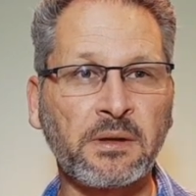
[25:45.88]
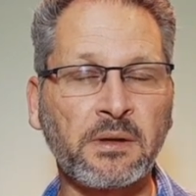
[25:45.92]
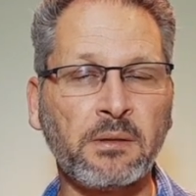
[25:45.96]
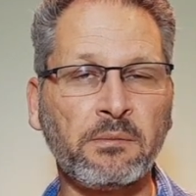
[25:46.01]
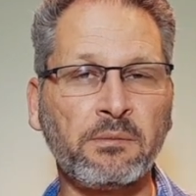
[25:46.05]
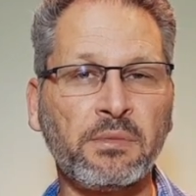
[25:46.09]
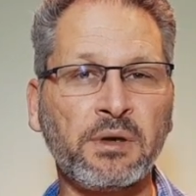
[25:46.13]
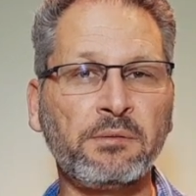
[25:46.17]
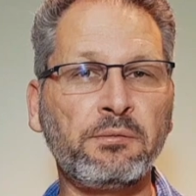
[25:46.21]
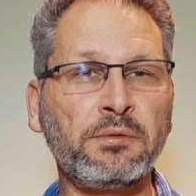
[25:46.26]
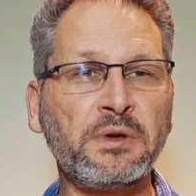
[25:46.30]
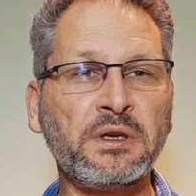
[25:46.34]

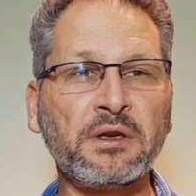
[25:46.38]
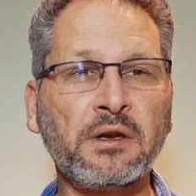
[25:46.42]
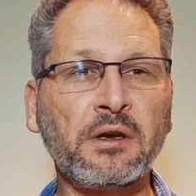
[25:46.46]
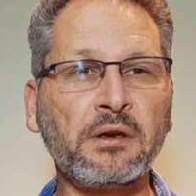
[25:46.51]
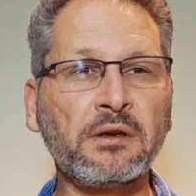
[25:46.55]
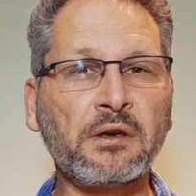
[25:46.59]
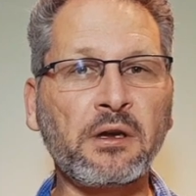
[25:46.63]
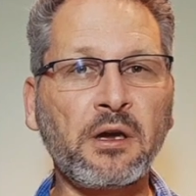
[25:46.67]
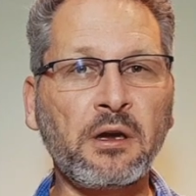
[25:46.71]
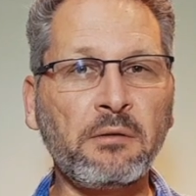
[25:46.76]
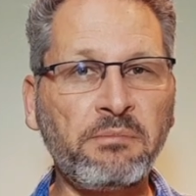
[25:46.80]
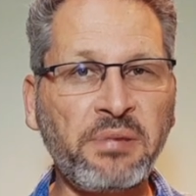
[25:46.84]
But we don't
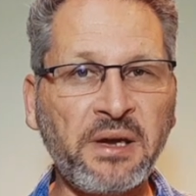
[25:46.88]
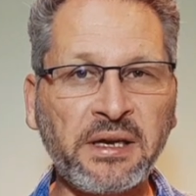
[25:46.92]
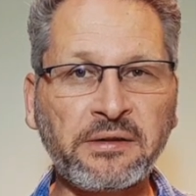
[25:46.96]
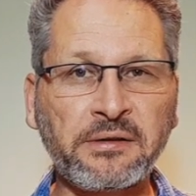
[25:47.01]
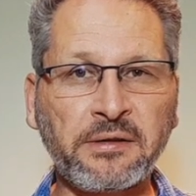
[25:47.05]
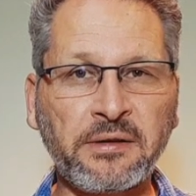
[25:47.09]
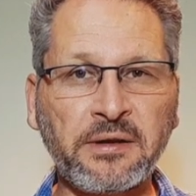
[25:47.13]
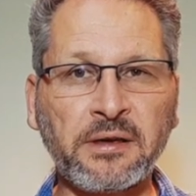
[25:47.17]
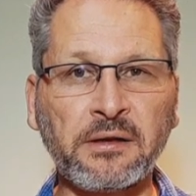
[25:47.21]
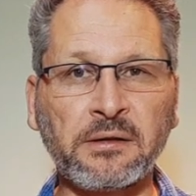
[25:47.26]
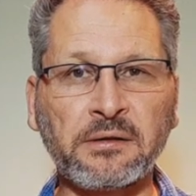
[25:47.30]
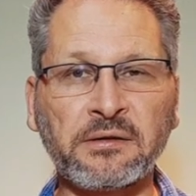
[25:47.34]
go back to
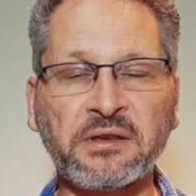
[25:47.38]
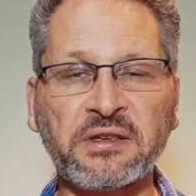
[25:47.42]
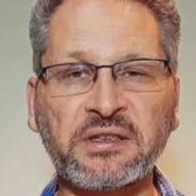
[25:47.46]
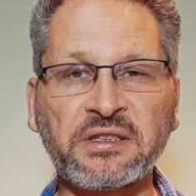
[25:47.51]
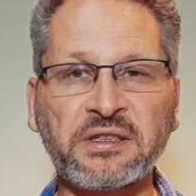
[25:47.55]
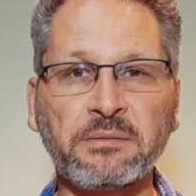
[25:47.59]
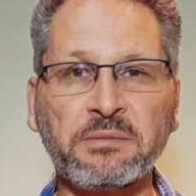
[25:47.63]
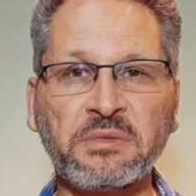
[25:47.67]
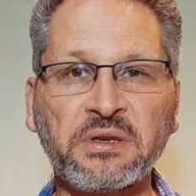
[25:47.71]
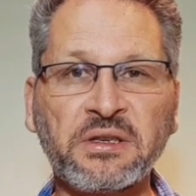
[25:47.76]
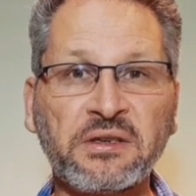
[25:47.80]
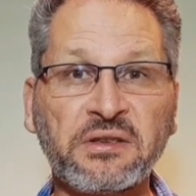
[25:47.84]
the Old
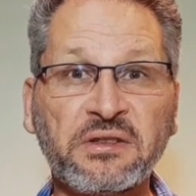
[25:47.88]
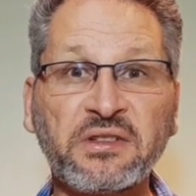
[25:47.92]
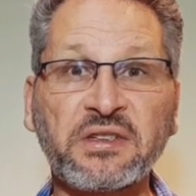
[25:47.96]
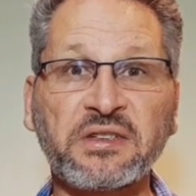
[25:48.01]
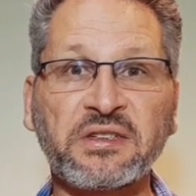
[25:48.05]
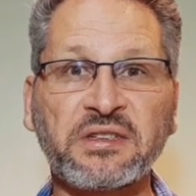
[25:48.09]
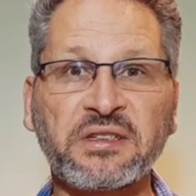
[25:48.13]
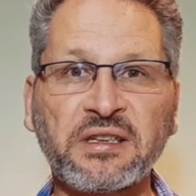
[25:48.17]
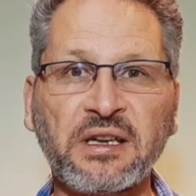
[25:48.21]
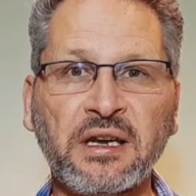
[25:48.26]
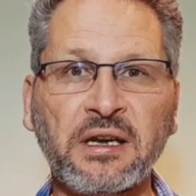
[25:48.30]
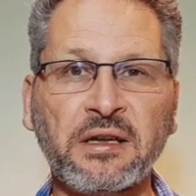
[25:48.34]
Testament and just
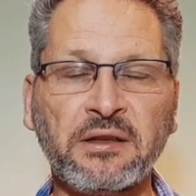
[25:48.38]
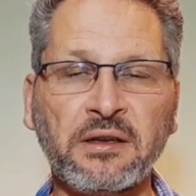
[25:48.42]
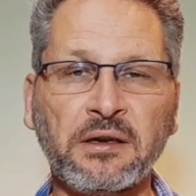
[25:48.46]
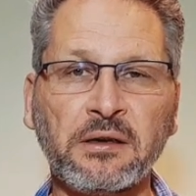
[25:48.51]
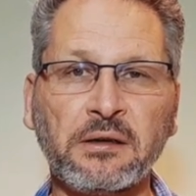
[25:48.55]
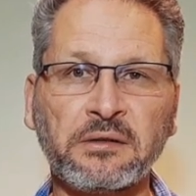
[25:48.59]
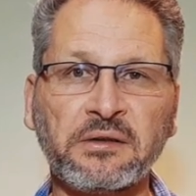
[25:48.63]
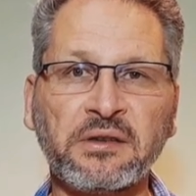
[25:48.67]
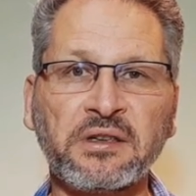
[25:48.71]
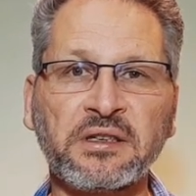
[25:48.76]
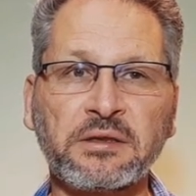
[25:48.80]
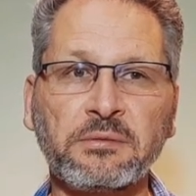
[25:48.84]
stay in the
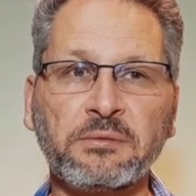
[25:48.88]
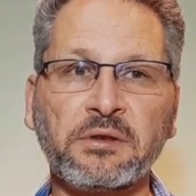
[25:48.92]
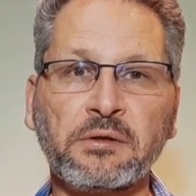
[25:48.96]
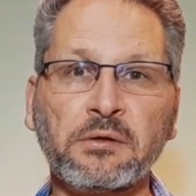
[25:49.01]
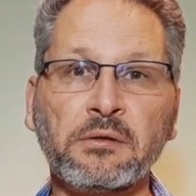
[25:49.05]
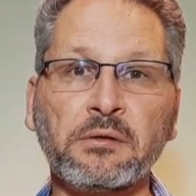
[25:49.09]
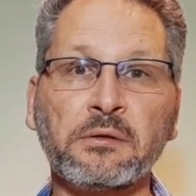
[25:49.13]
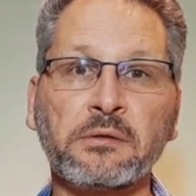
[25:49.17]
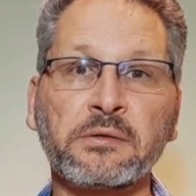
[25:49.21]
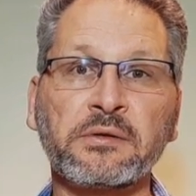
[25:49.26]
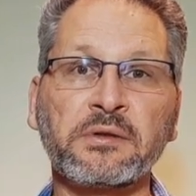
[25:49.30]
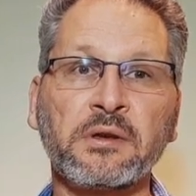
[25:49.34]
Old Testament
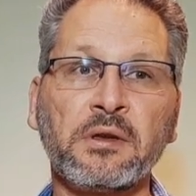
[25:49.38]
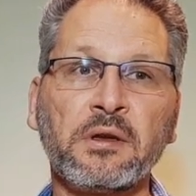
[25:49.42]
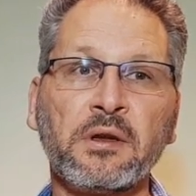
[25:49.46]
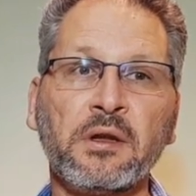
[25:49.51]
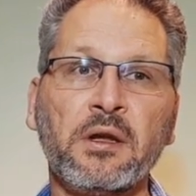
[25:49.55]
laws